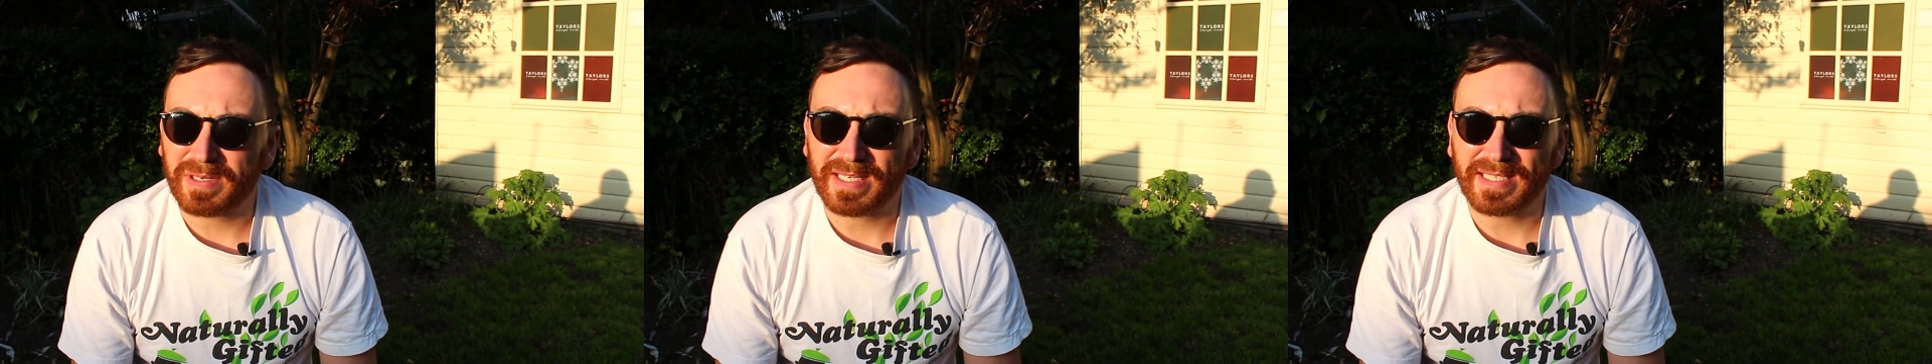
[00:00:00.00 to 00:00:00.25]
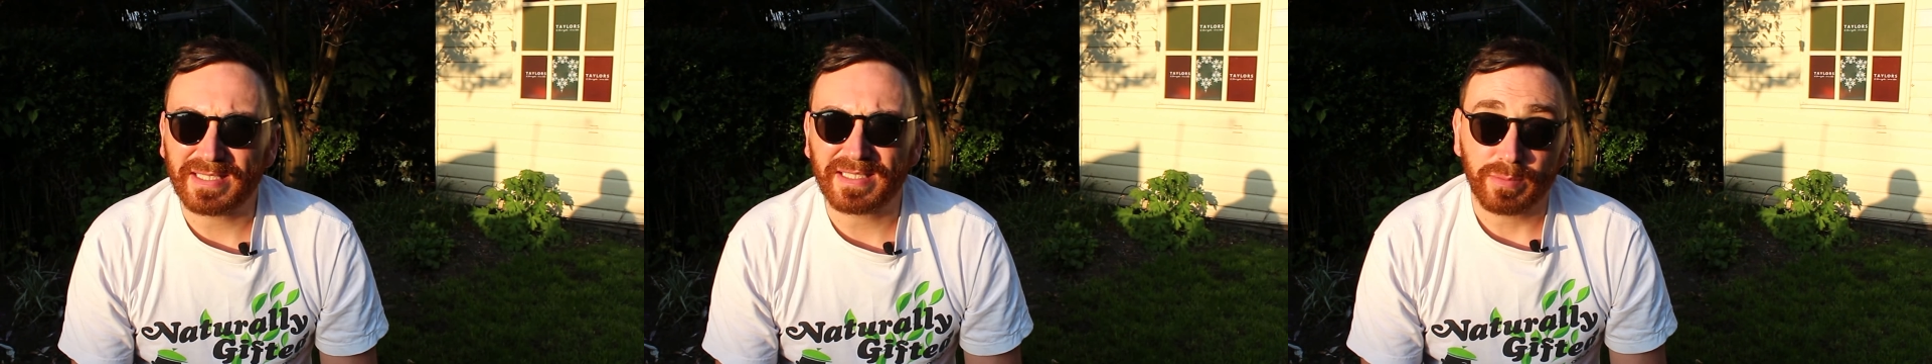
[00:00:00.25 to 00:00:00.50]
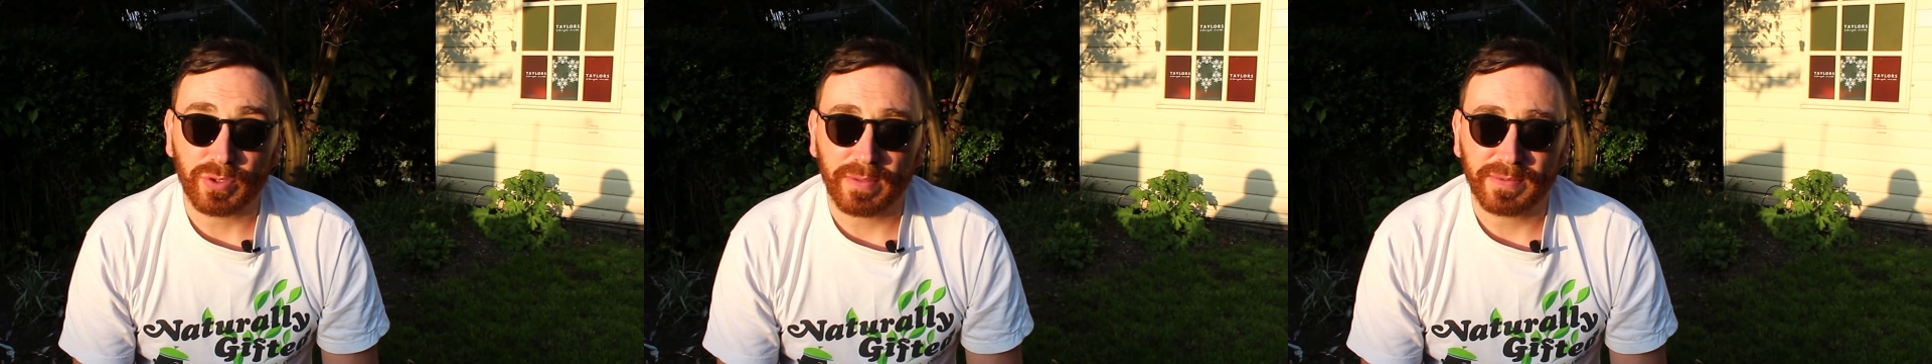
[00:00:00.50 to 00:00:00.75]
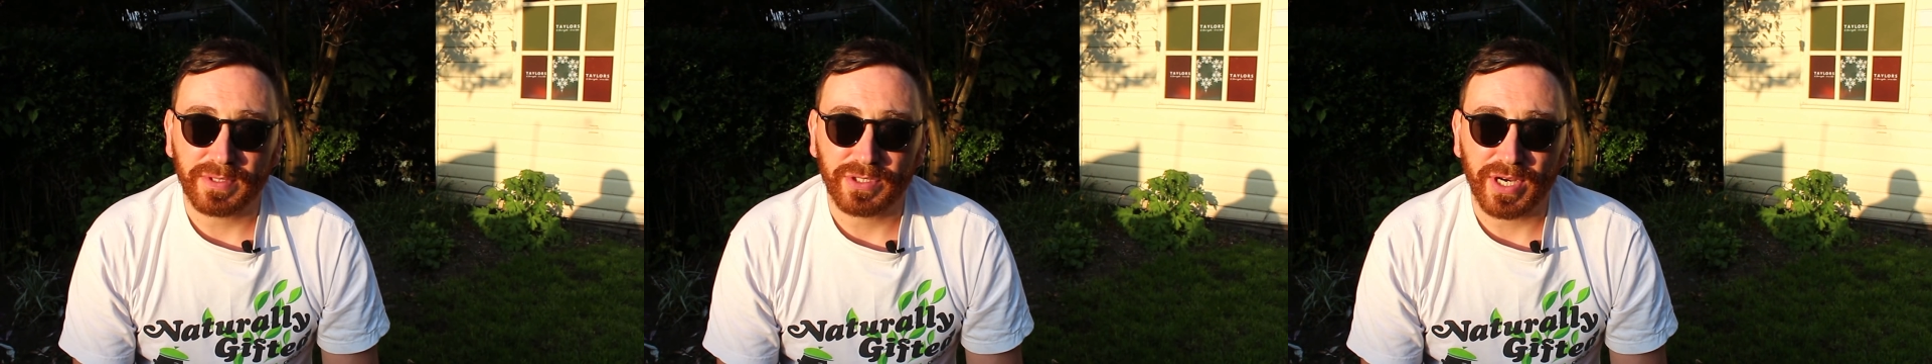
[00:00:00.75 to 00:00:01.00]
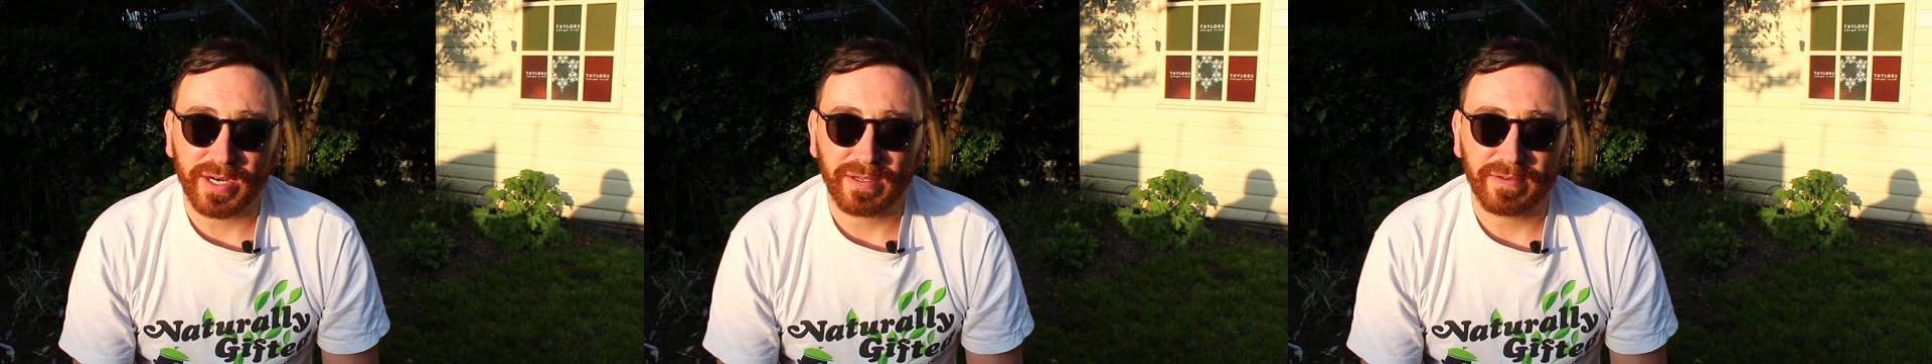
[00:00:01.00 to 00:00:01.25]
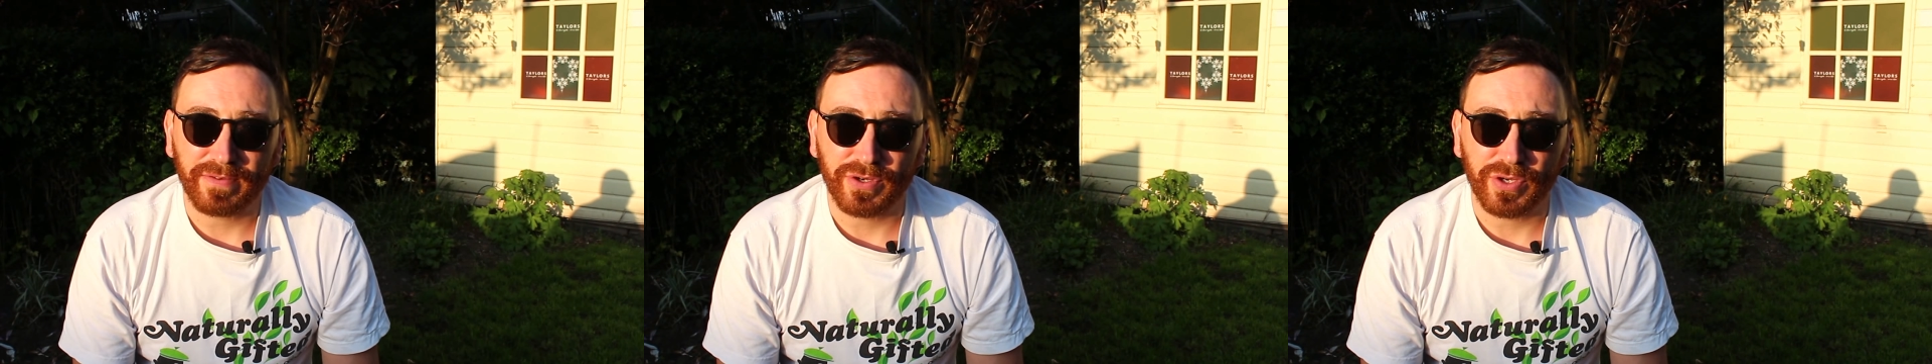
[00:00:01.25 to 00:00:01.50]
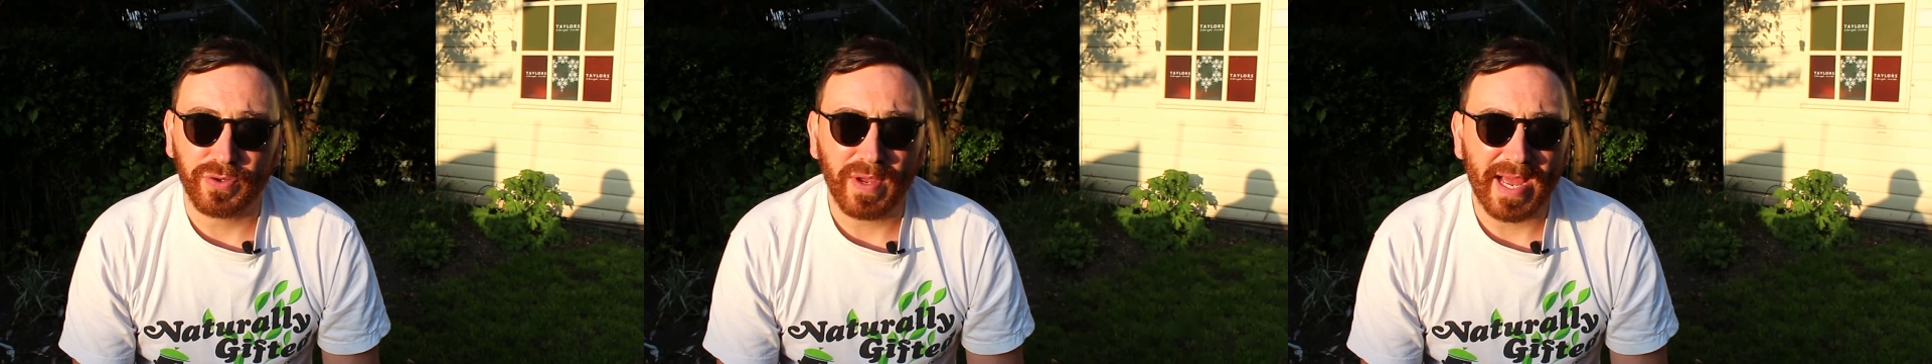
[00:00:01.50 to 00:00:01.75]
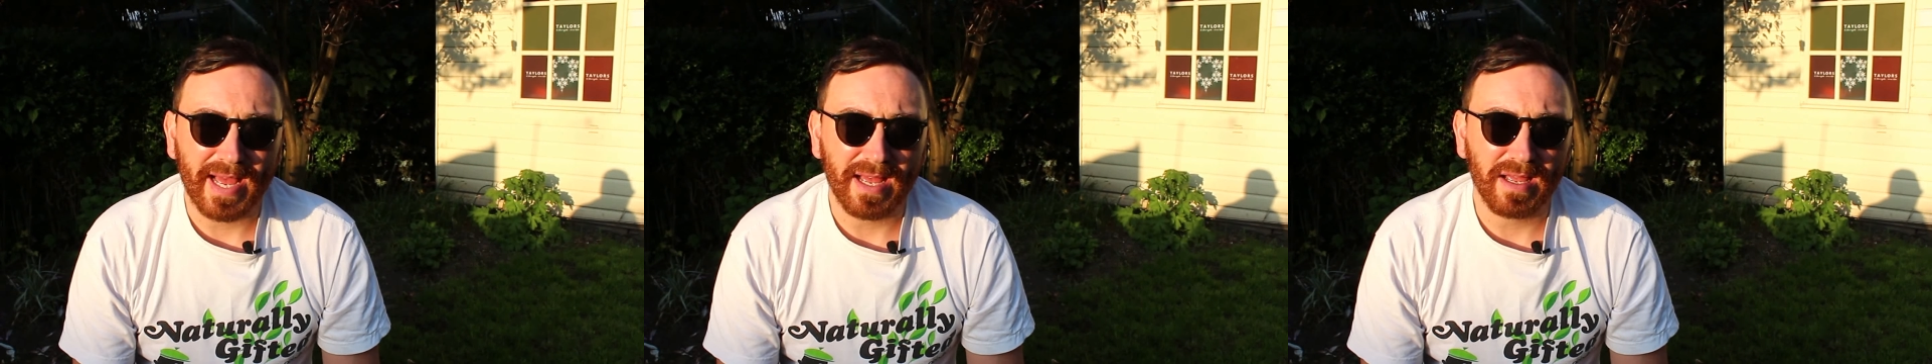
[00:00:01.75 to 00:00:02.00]
Please subscribe to the channel if you're new
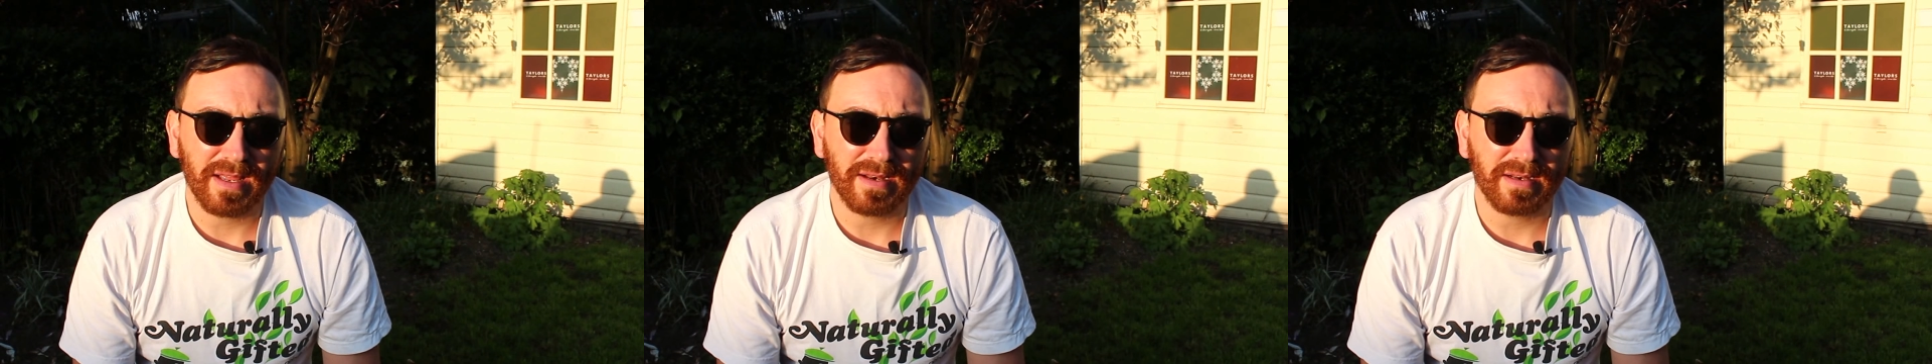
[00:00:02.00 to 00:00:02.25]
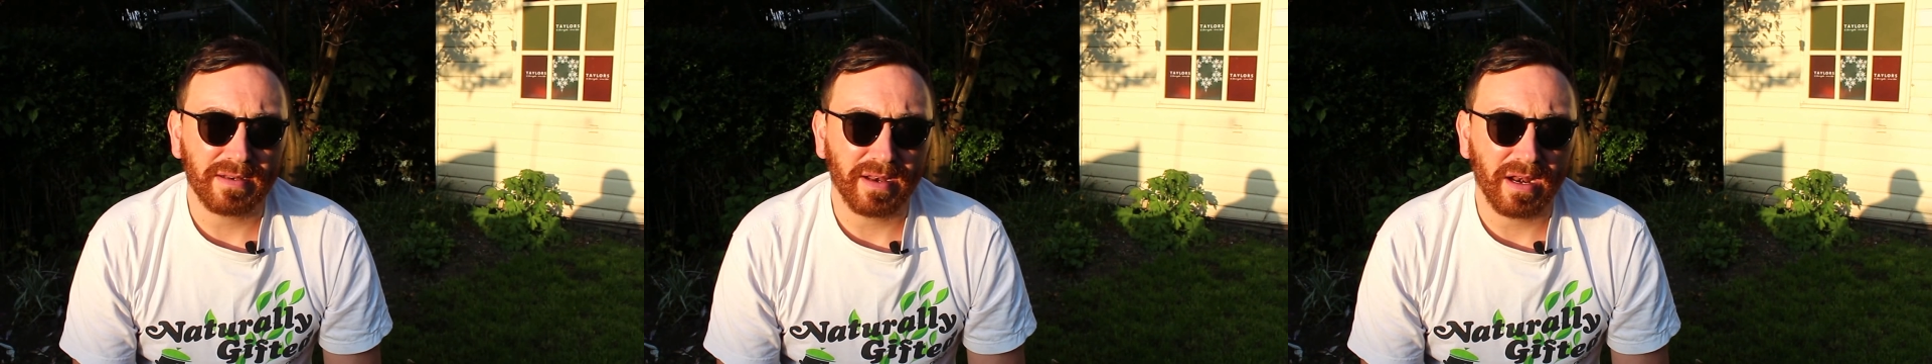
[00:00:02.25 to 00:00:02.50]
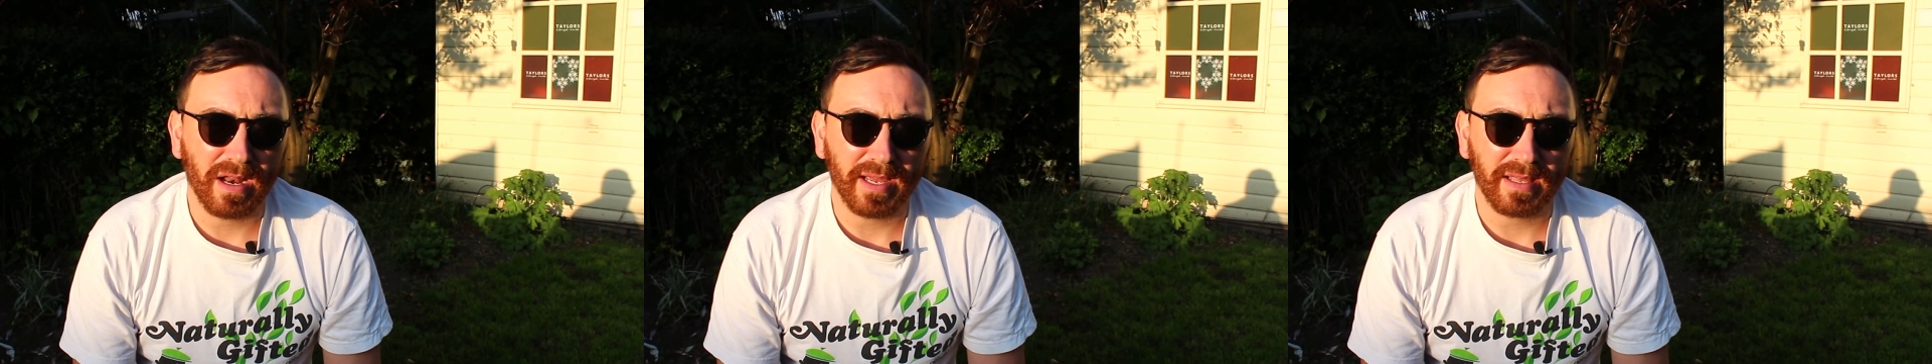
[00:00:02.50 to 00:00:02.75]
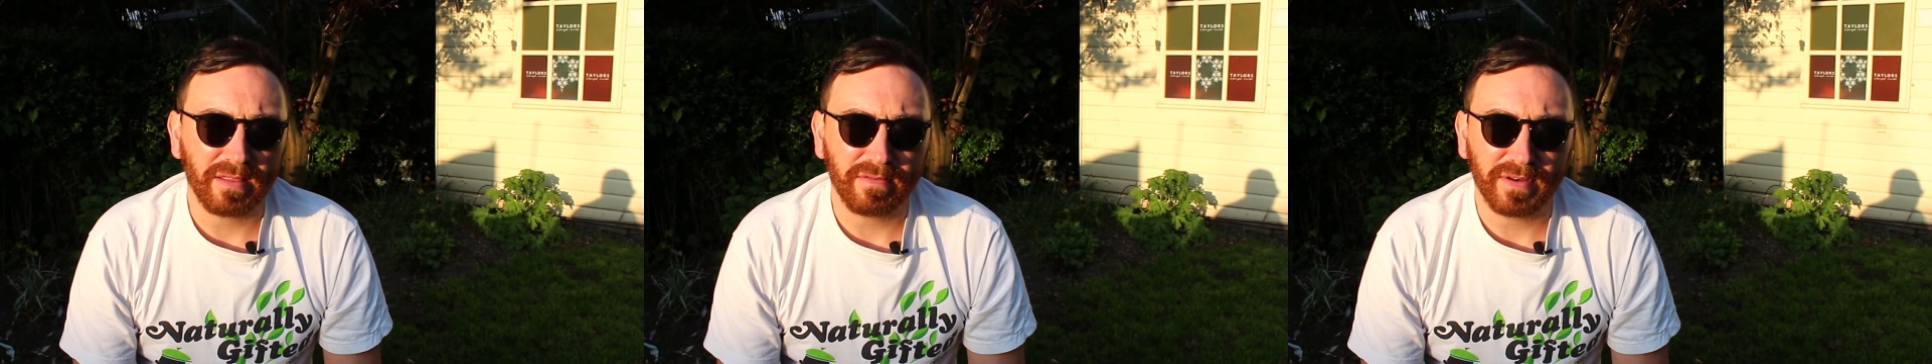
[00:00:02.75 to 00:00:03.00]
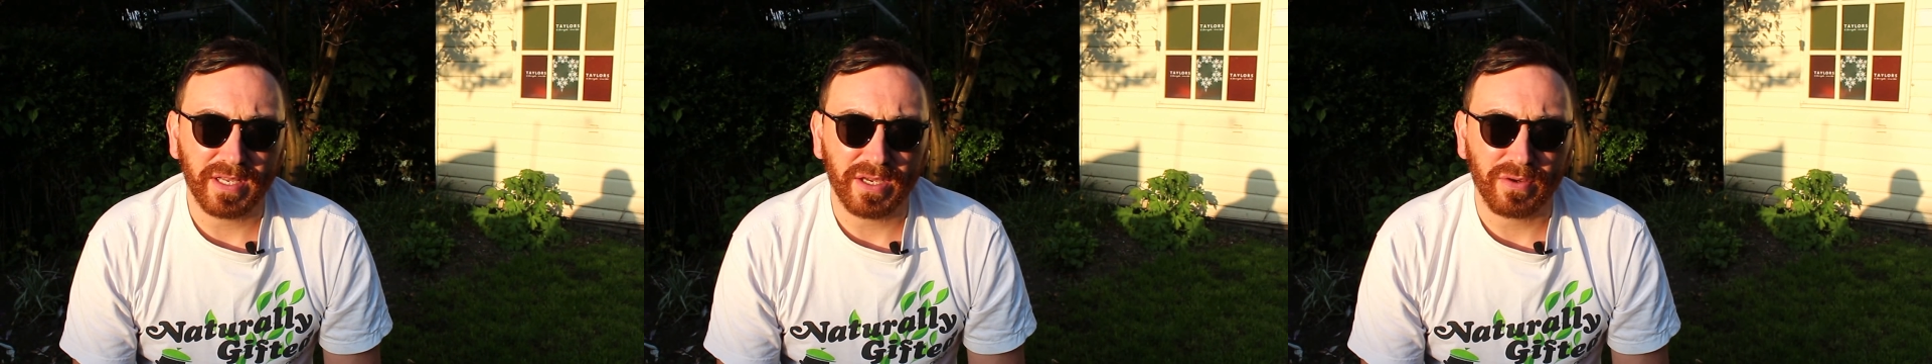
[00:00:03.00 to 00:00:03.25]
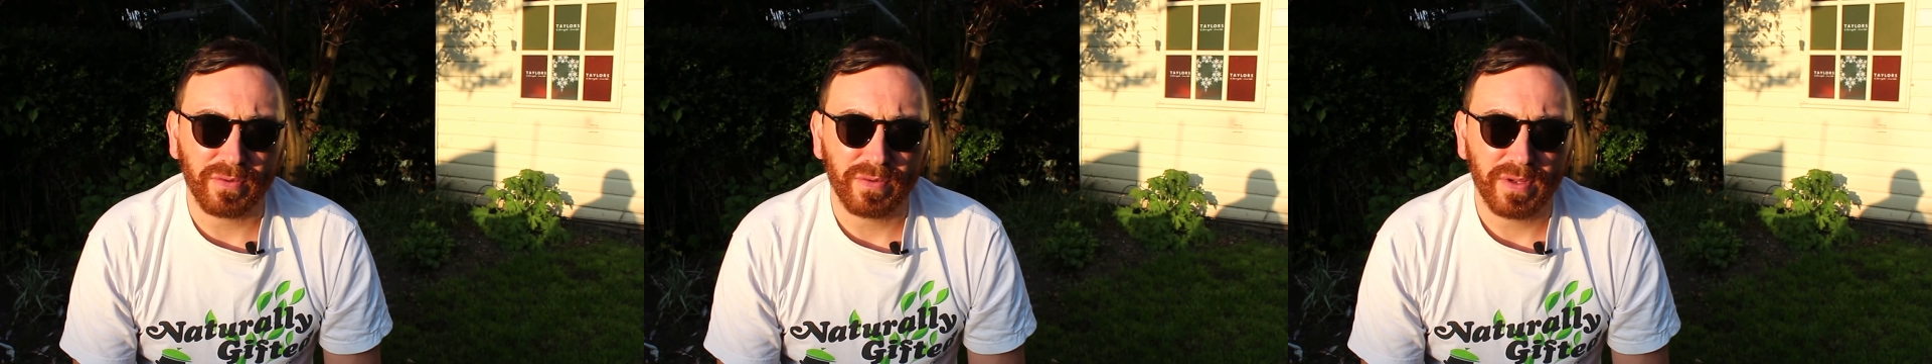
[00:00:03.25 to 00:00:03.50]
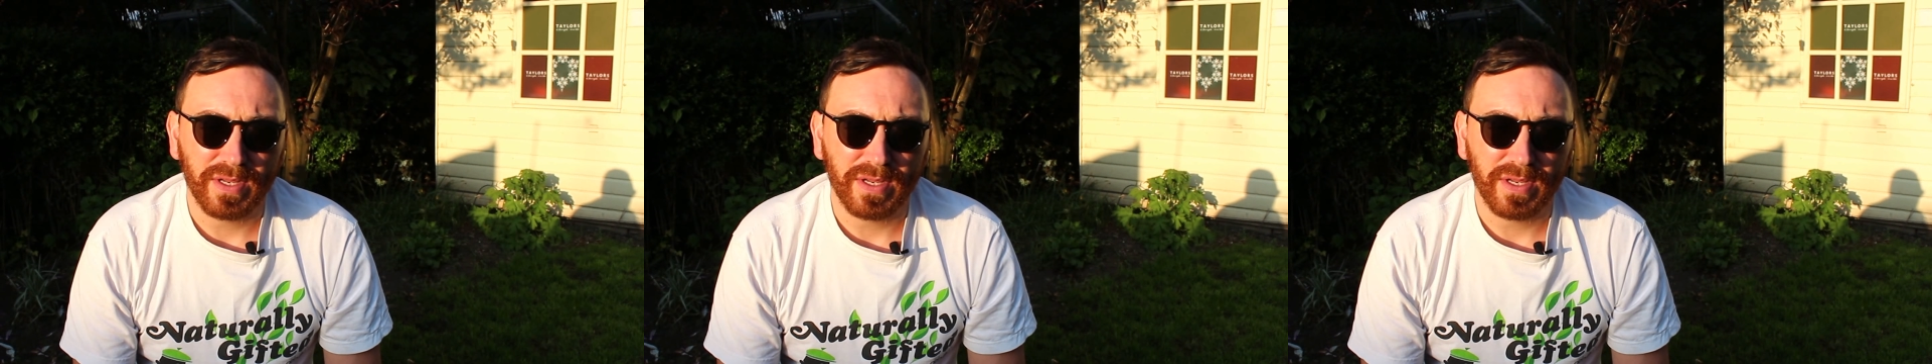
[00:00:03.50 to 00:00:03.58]
and like the video,